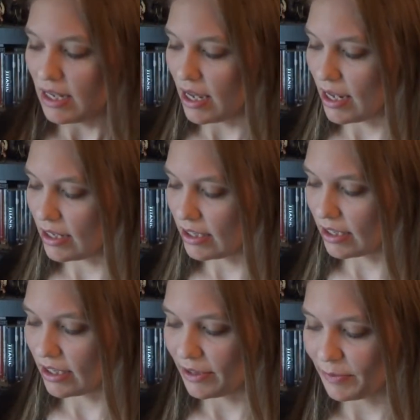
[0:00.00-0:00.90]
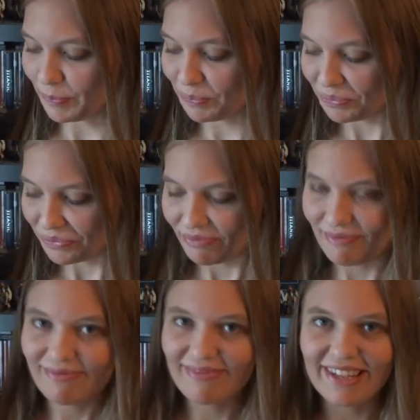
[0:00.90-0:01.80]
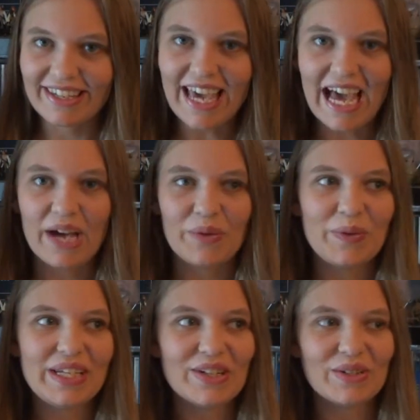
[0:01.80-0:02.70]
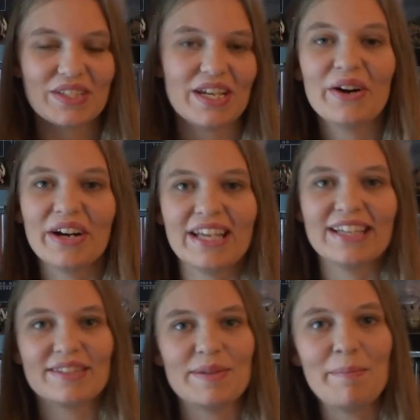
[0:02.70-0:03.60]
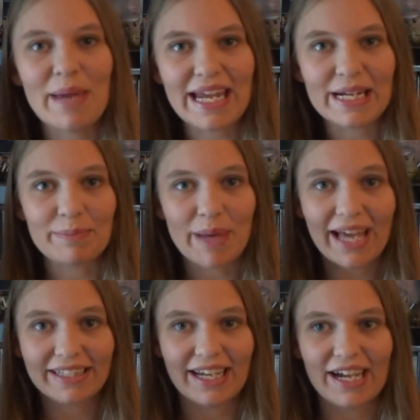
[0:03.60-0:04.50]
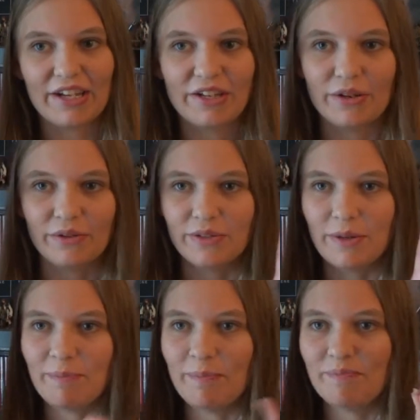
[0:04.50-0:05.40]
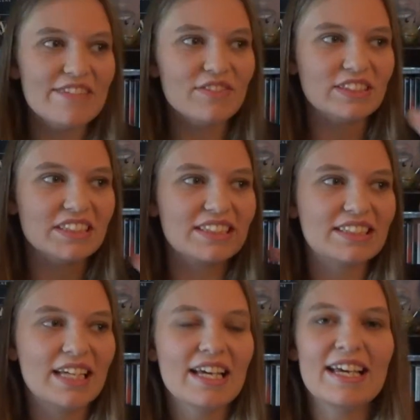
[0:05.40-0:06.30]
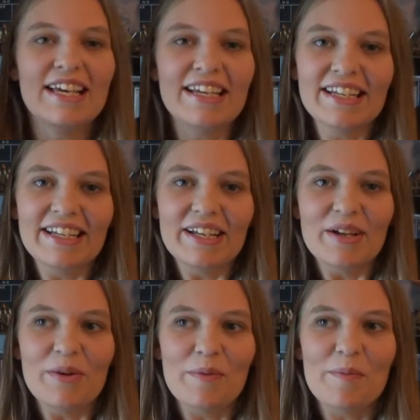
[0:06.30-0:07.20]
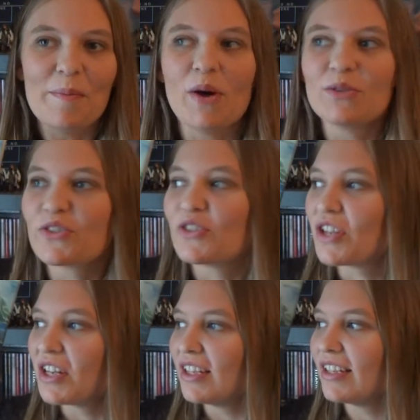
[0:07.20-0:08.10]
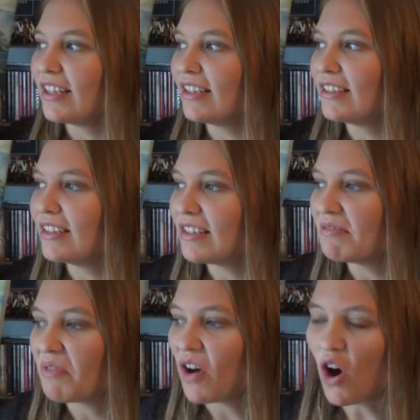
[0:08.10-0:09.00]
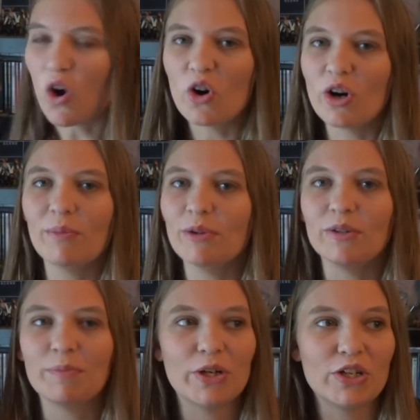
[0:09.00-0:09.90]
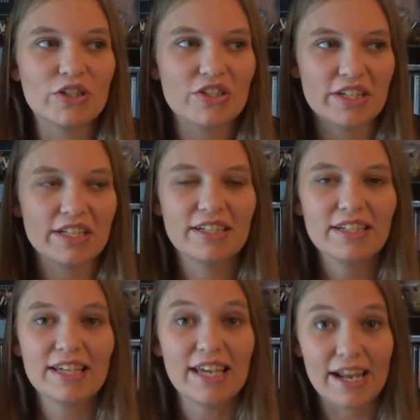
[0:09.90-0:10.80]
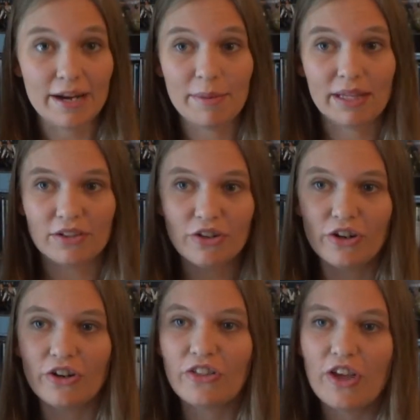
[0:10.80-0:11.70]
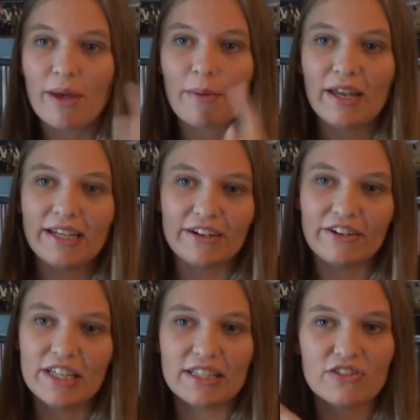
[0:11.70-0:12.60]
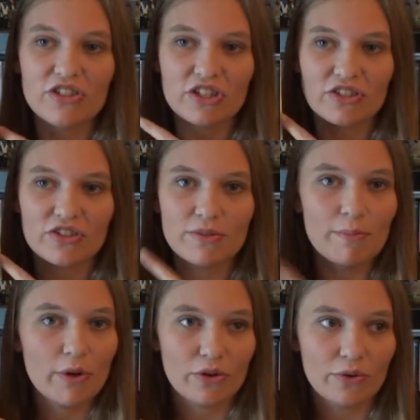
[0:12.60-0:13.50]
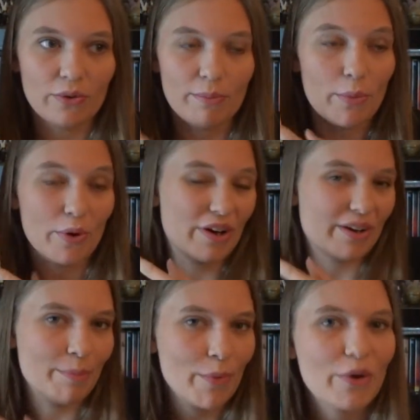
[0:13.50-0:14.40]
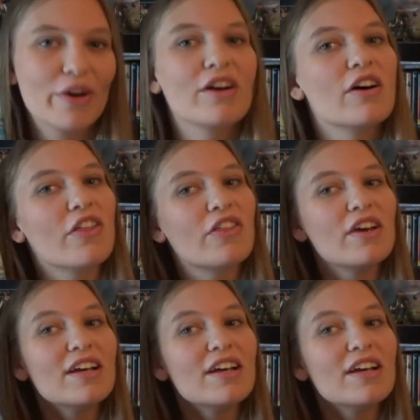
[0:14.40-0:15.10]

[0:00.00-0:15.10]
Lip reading: and yeah, we know Sauron as the main bad guy, you know, the evilest, most horrible person in Middle-earth, and here he's just Morgoth's